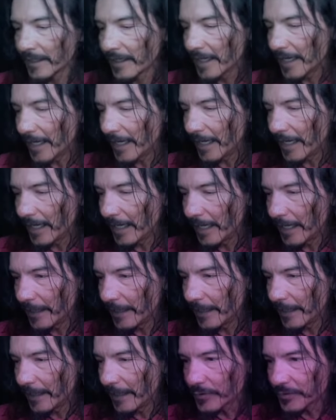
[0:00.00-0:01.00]

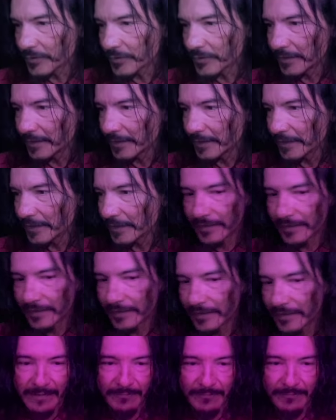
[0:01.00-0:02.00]
Unfortunately, they
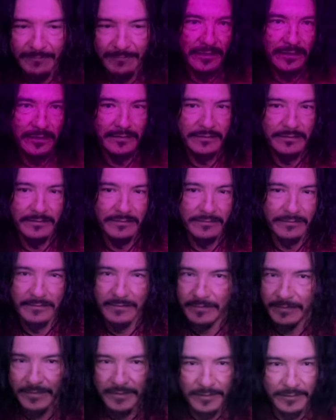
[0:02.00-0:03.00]
have been
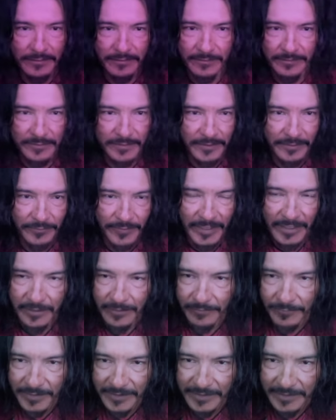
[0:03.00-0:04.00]
through the
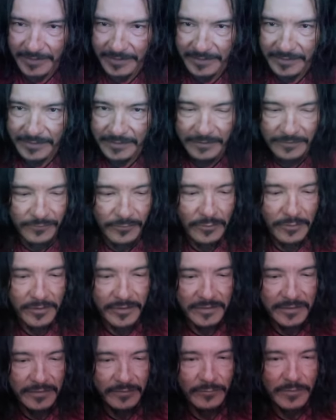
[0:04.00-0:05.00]
ringer with this
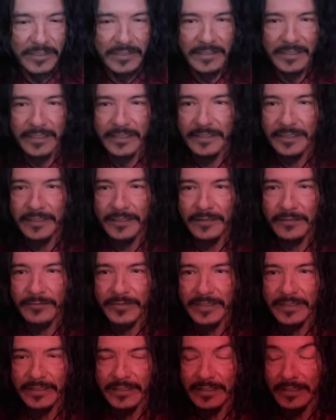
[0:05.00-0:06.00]
divorce and whatnot, you know.
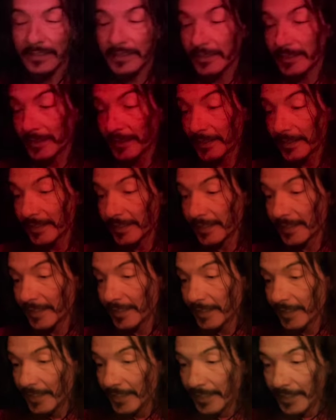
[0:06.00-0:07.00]
And
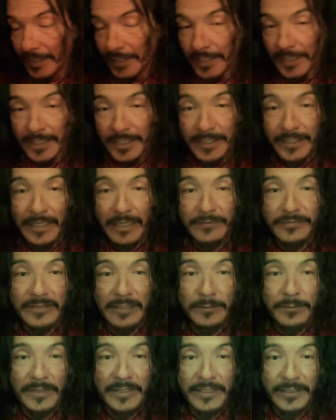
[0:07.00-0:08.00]
you have
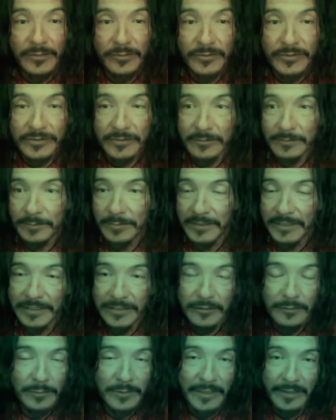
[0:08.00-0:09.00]
somebody who's completely
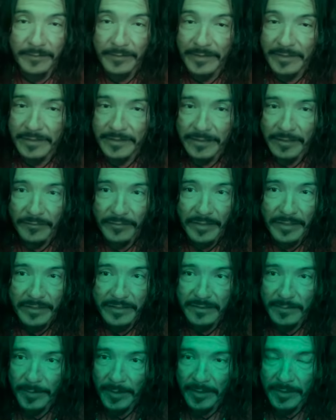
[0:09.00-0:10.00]
oblivious of any
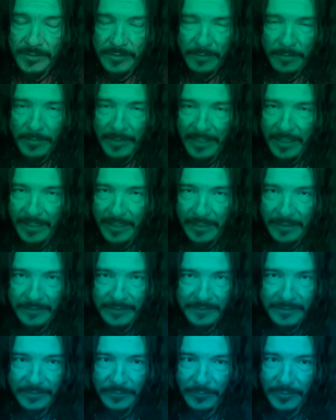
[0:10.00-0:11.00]
spiritual
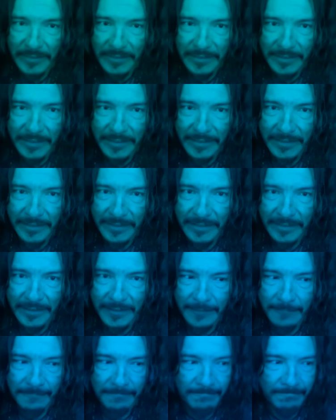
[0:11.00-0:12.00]
paths and whatnot.
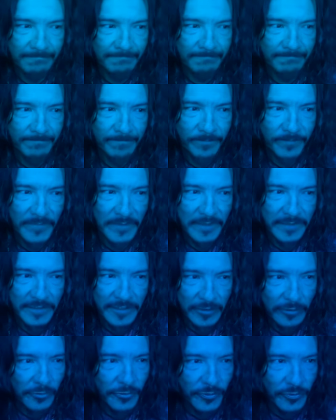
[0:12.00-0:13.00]
And
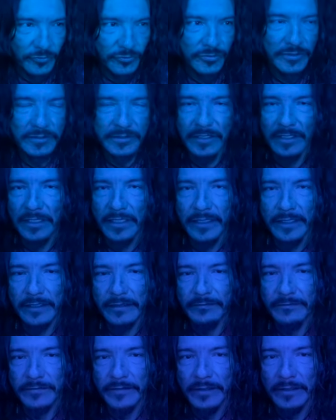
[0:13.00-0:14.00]
still uses a lot
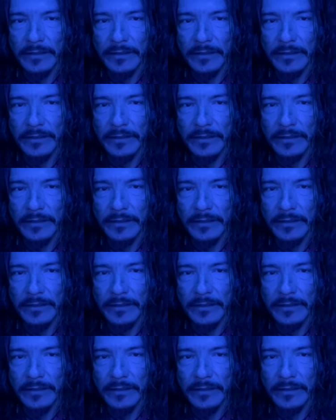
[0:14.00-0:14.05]
of